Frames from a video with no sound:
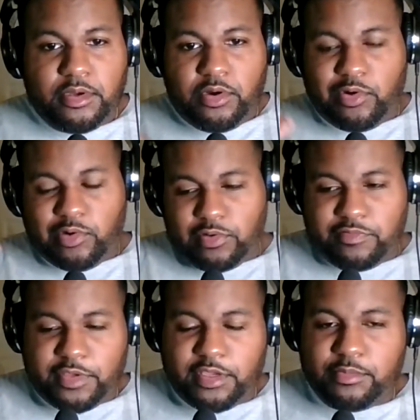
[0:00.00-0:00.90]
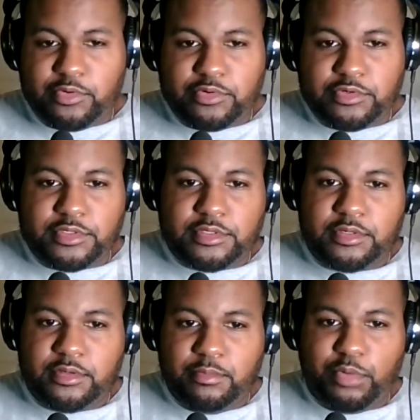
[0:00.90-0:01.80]
Hall of Famers,
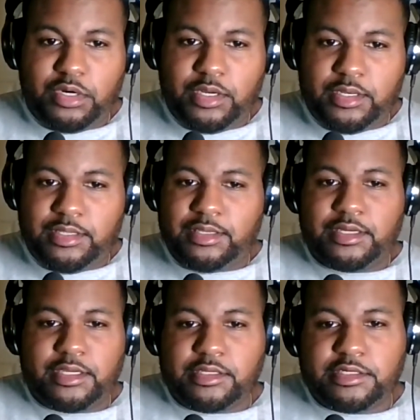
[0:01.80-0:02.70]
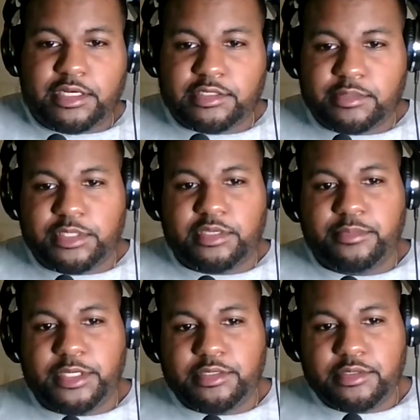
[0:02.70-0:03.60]
but didn't get the chance to play in the
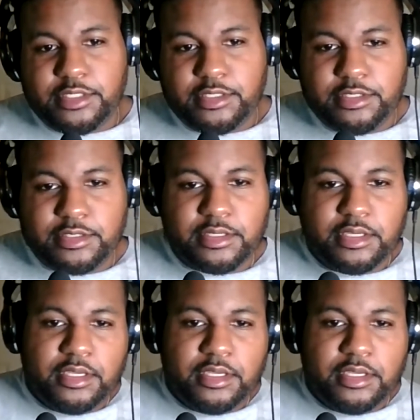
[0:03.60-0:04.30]
major leagues.